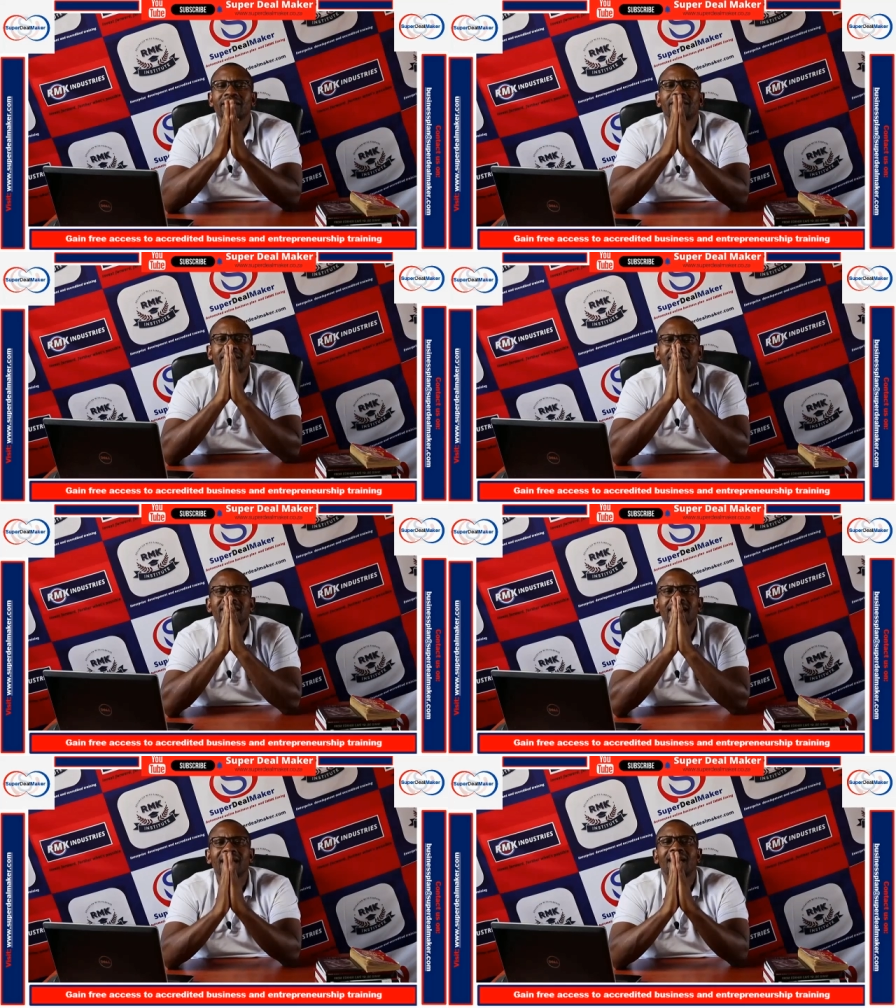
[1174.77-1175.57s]

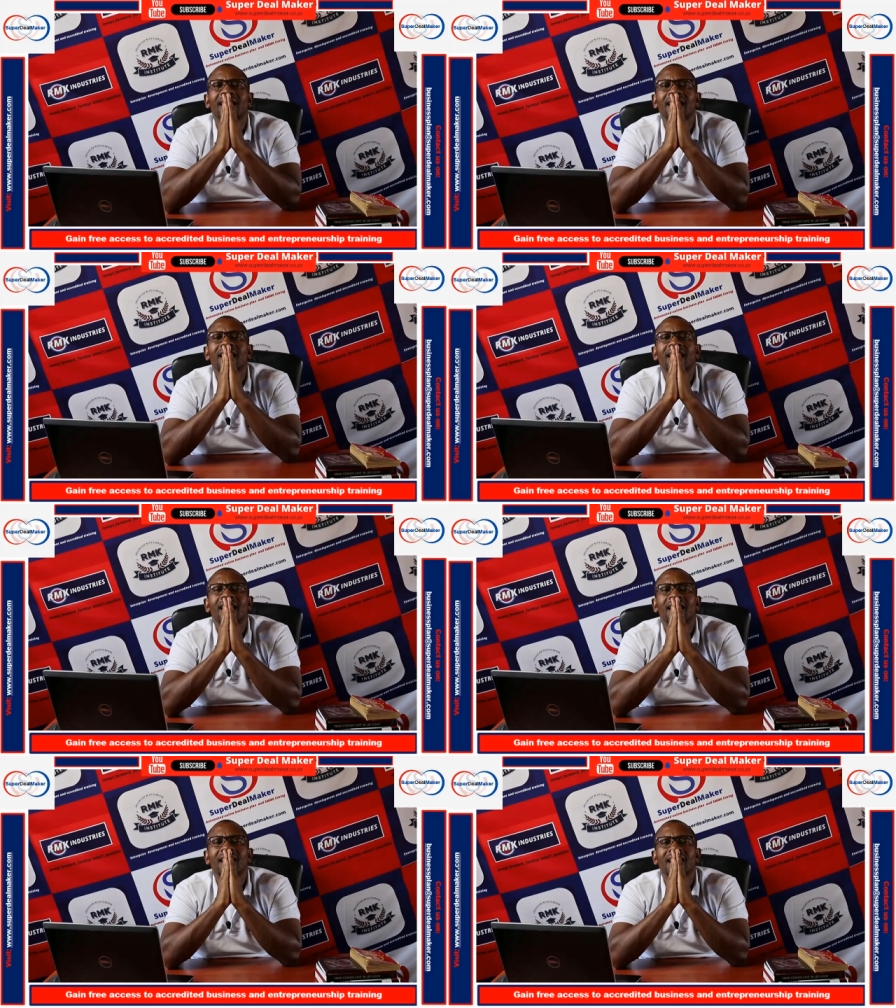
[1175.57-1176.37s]
critical
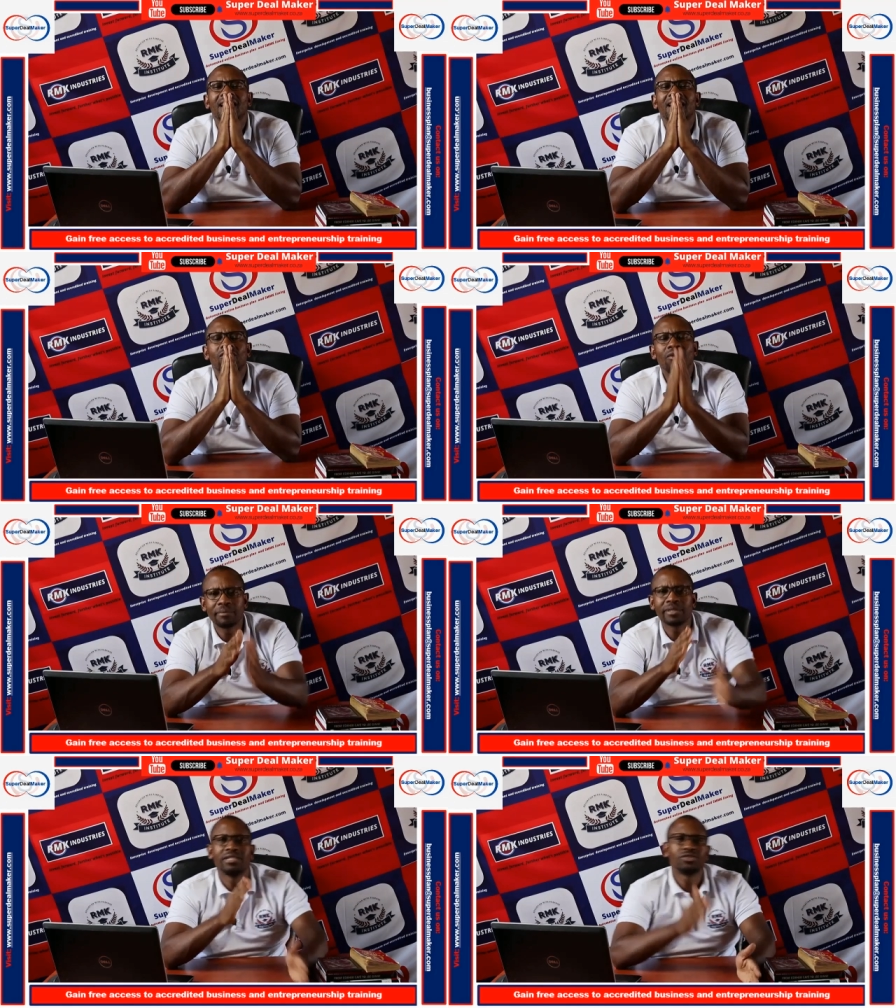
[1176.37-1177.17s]
uh,
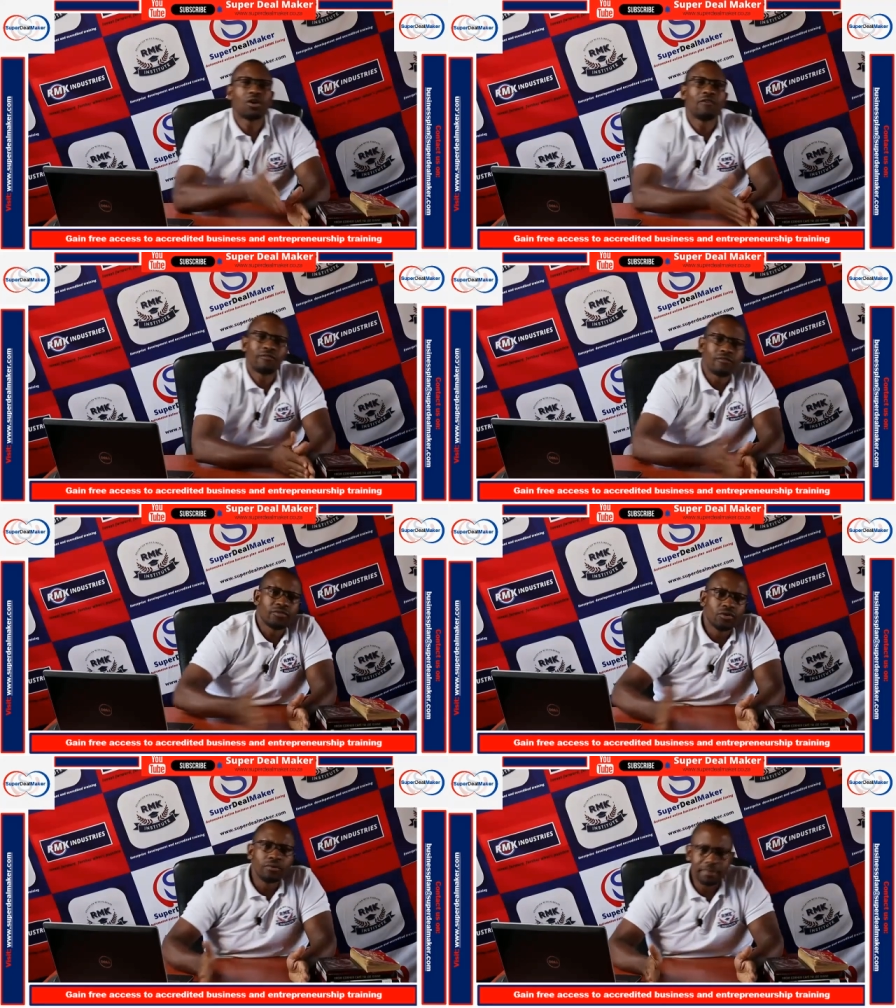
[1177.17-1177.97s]
component of
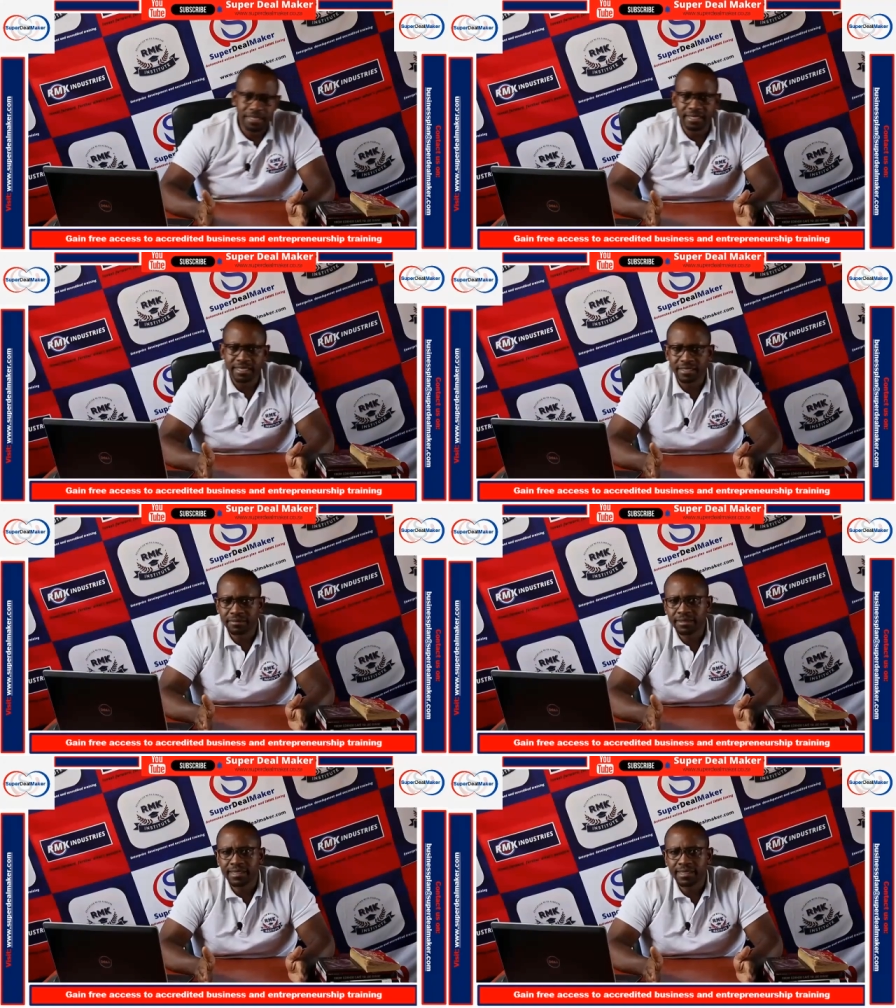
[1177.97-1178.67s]
your business.